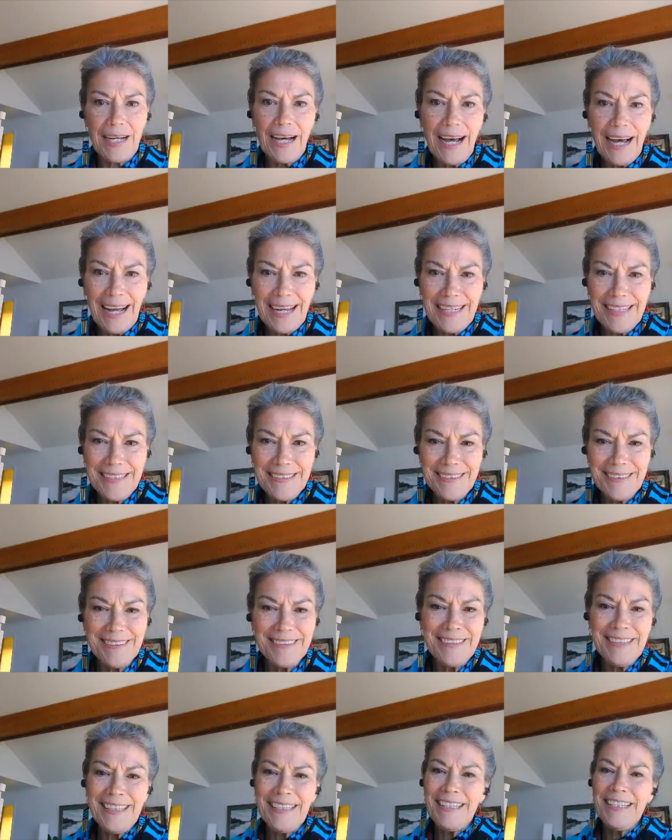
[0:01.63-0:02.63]
Hi,
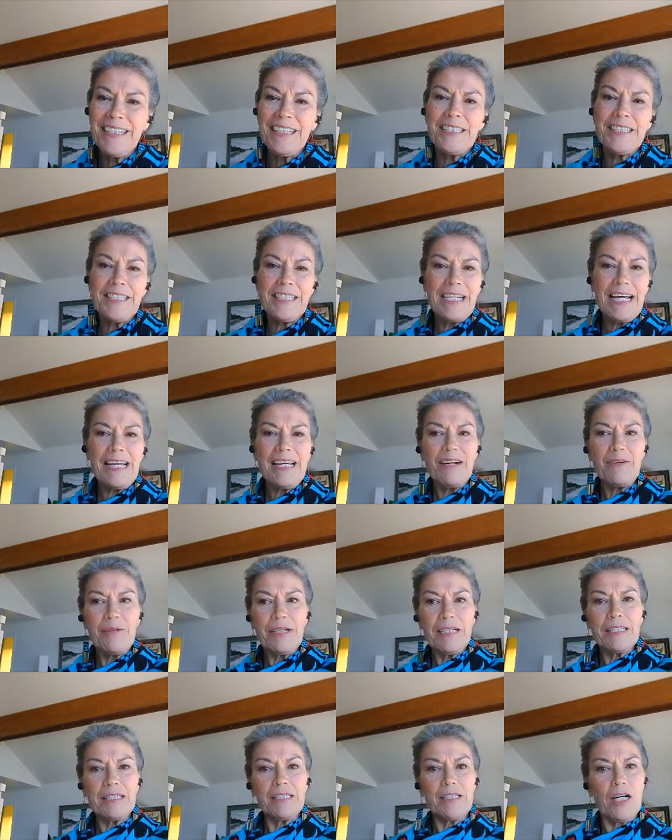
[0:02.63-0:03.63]
today I
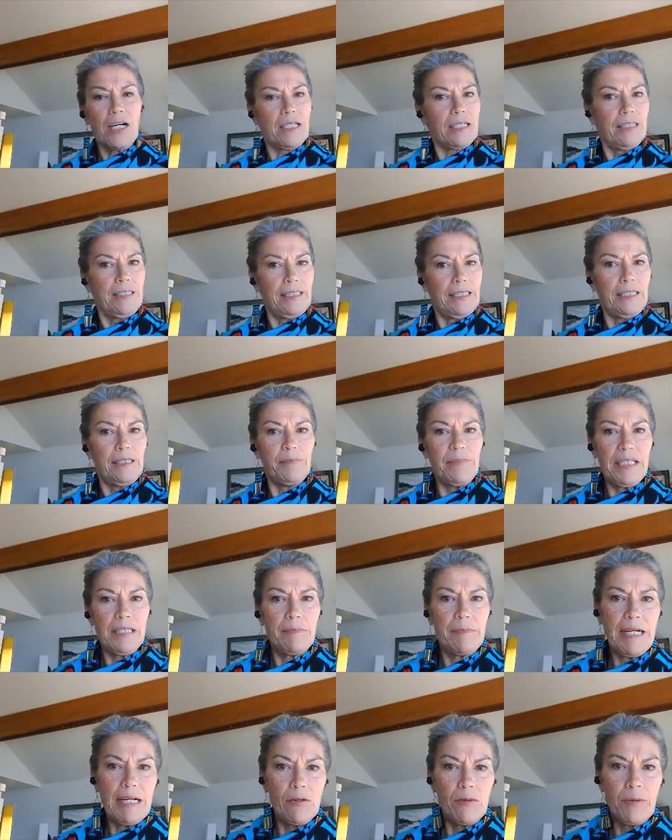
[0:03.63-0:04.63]
want to talk a little bit
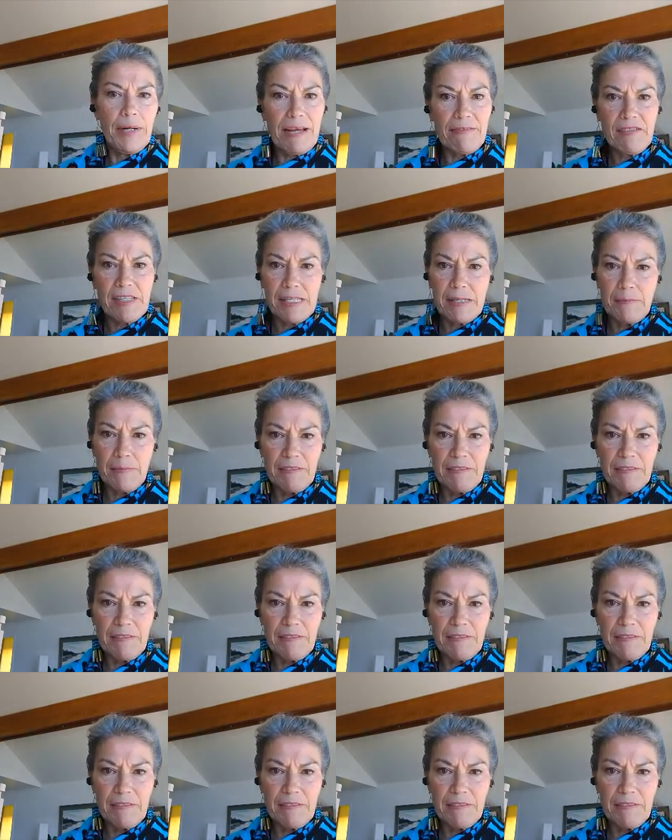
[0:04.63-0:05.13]
about wefts